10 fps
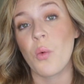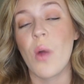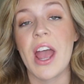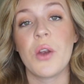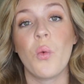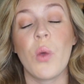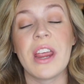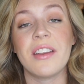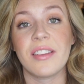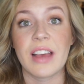when we
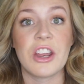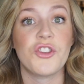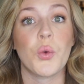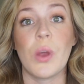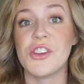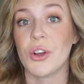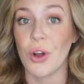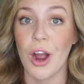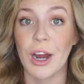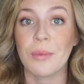decided to rent a
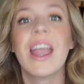car.